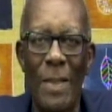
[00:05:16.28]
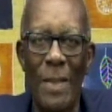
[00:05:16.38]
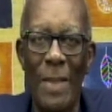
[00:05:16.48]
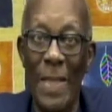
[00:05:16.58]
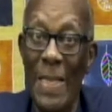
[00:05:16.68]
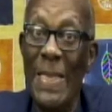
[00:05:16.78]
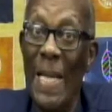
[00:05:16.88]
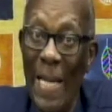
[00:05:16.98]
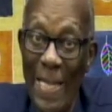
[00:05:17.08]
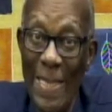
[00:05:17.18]
the
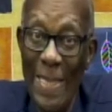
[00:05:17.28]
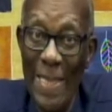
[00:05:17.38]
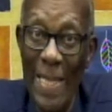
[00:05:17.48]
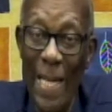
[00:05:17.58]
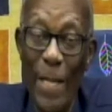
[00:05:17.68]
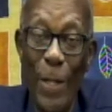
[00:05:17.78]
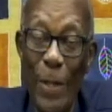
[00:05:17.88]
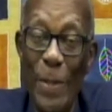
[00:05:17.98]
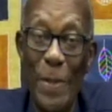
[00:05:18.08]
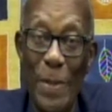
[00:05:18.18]
dead
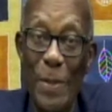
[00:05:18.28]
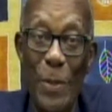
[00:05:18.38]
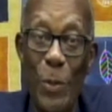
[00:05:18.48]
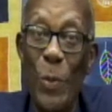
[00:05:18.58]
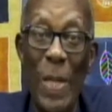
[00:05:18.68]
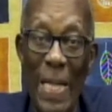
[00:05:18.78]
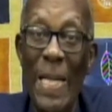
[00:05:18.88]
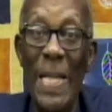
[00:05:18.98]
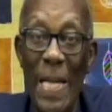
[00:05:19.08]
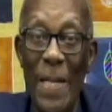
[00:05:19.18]
cannot do
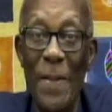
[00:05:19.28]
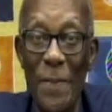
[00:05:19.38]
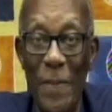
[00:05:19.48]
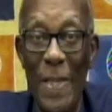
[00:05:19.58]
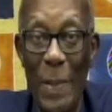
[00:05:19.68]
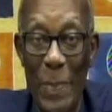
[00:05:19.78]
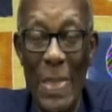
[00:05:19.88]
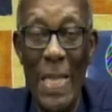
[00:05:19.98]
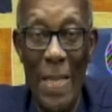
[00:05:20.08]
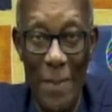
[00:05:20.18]
anything for
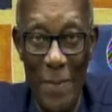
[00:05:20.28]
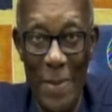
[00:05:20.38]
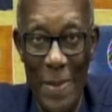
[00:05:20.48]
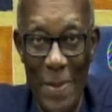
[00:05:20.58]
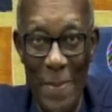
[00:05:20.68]
themselves.